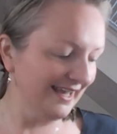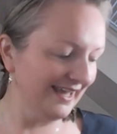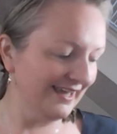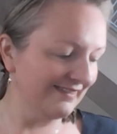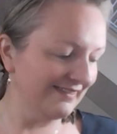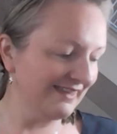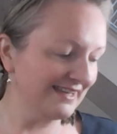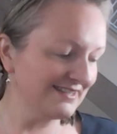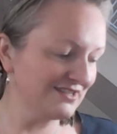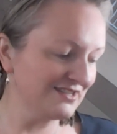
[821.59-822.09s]

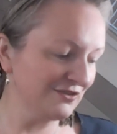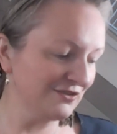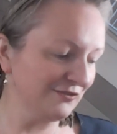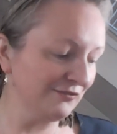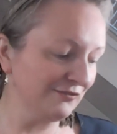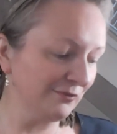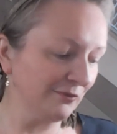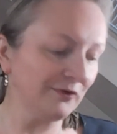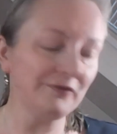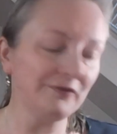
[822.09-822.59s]
That's the
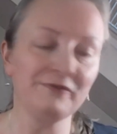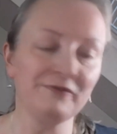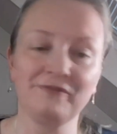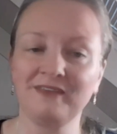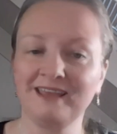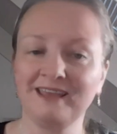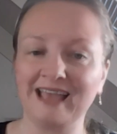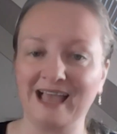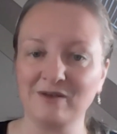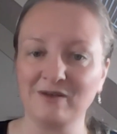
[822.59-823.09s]
fourth
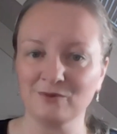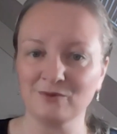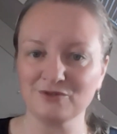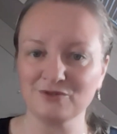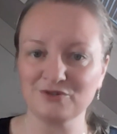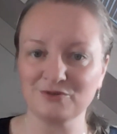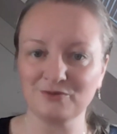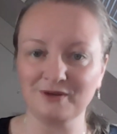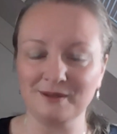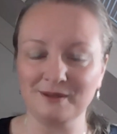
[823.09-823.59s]
thing I want
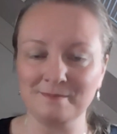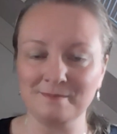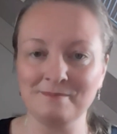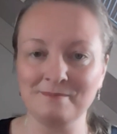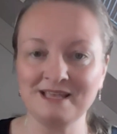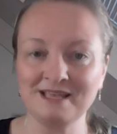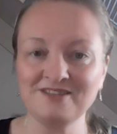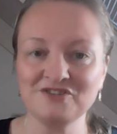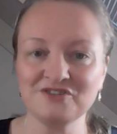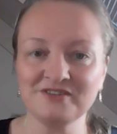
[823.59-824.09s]
to
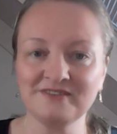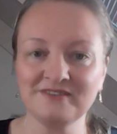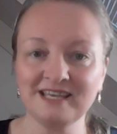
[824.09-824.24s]
mention.